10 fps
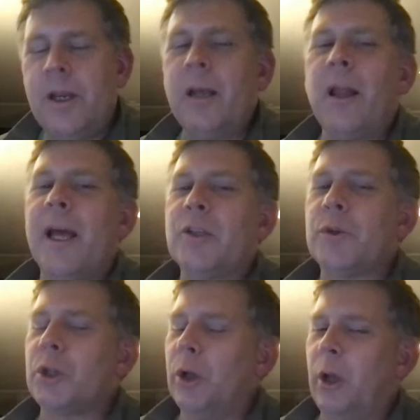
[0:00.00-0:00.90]
Deadlands
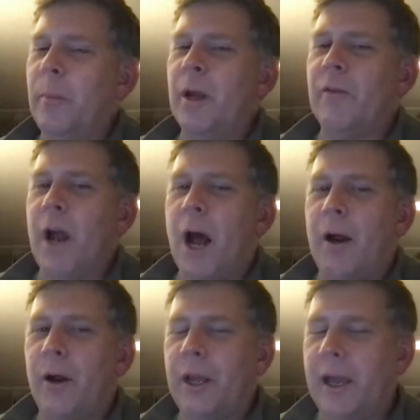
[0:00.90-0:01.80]
was a little bit of an
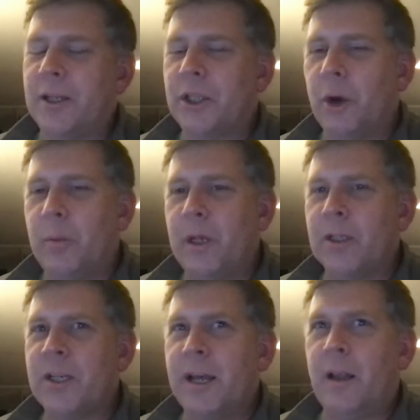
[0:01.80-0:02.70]
odder case, though,
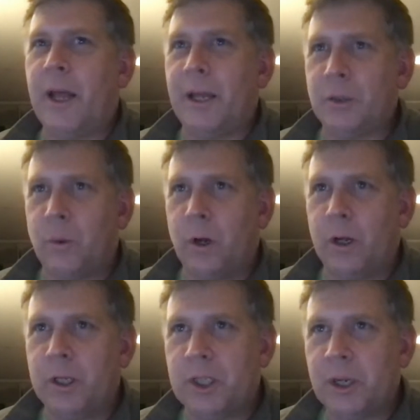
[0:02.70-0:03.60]
because Deadlands
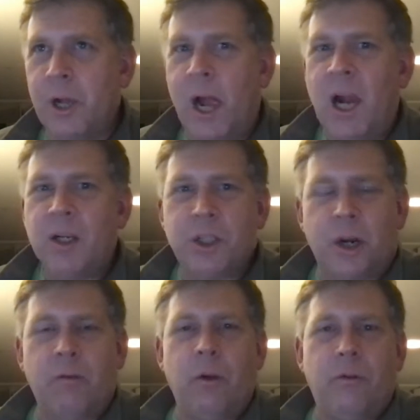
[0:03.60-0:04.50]
was
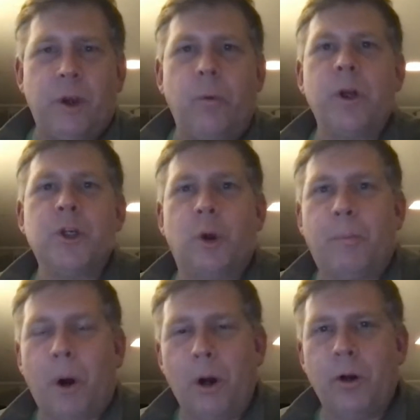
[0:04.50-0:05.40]
several of the original
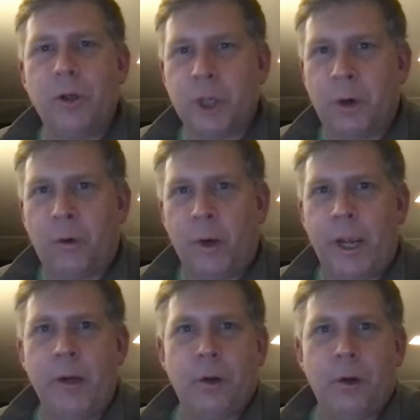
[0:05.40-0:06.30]
partners and
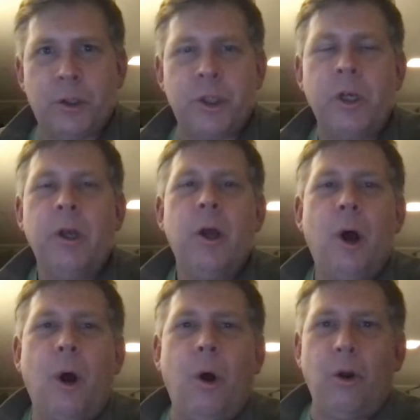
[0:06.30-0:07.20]
creators
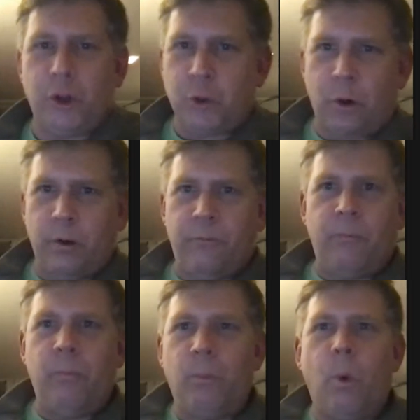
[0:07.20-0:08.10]
all sort of
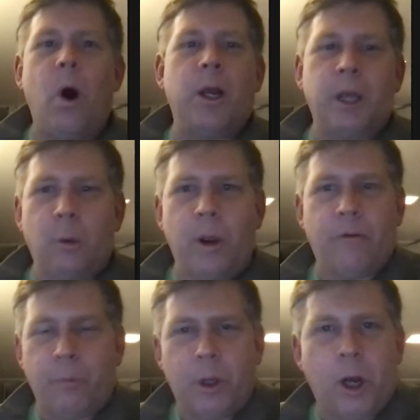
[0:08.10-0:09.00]
walking away
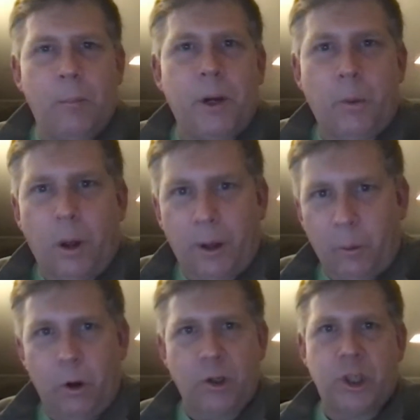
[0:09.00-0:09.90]
from the company while they
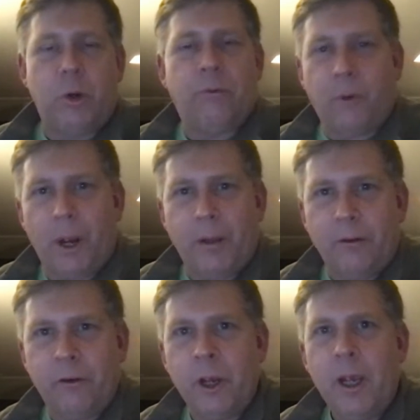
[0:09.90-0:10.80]
were all still
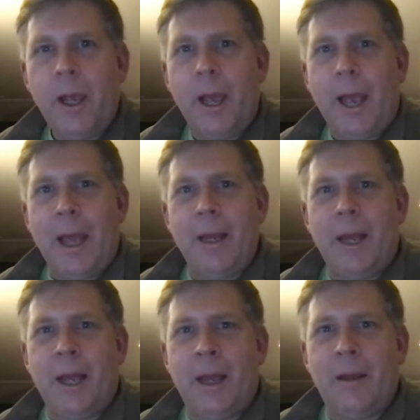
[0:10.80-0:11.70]
friends. And
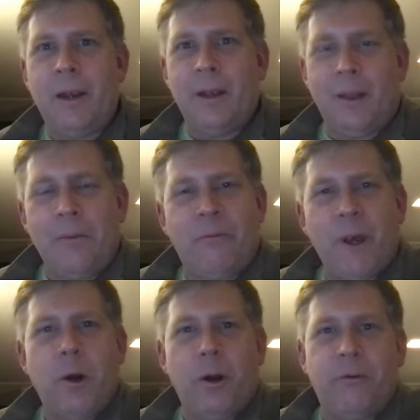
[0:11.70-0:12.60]
it
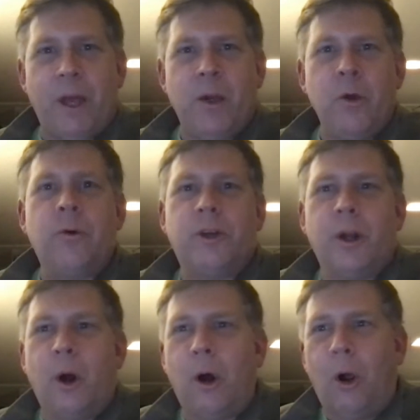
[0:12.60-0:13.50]
figured if they nuked it
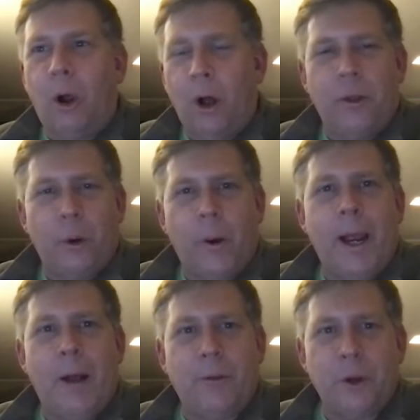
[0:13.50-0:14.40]
all on their way
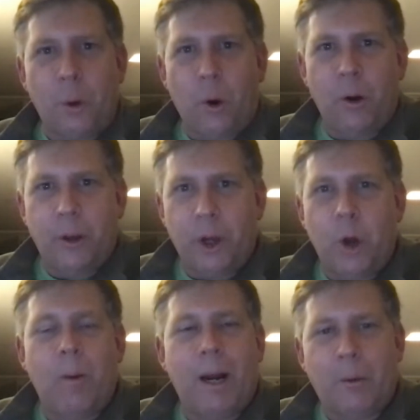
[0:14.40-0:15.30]
out the door, that
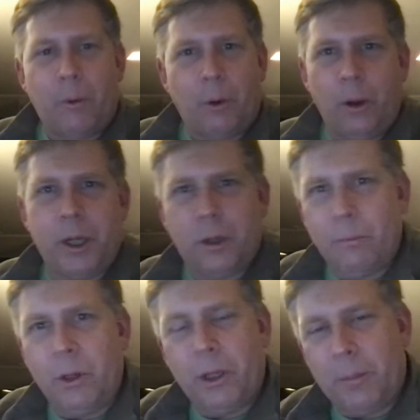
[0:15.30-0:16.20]
nobody would really
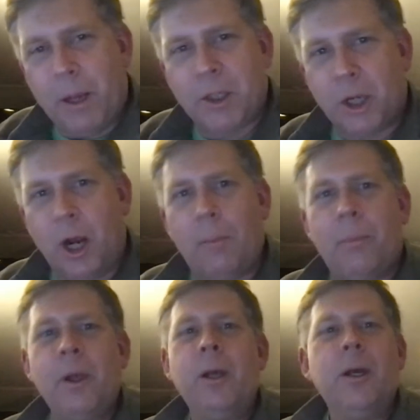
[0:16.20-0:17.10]
completely mess it up
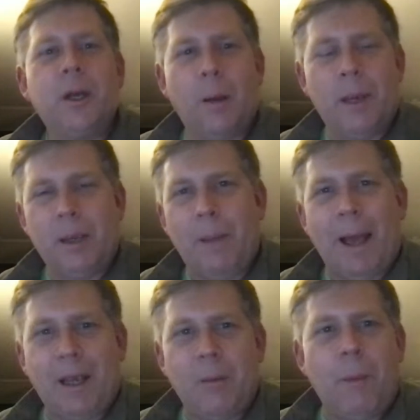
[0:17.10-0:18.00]
coming
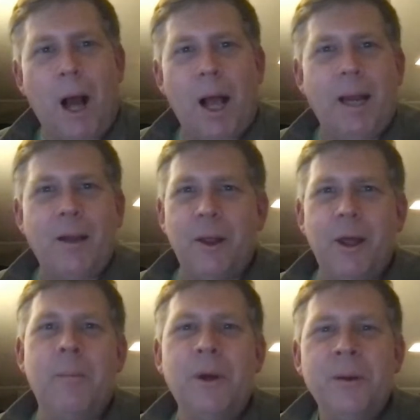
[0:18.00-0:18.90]
back in behind
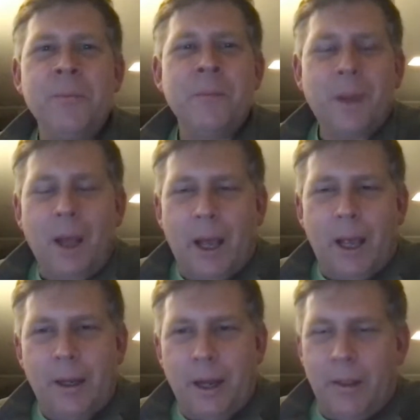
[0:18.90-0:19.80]
them.
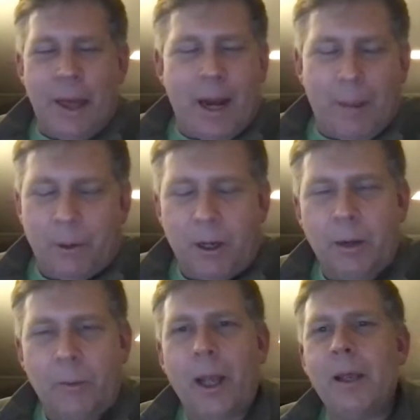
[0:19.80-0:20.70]
And that happened
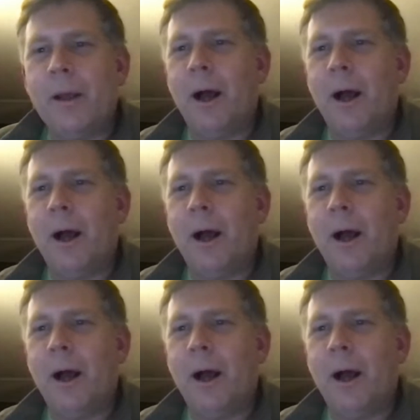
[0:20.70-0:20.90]
anyway.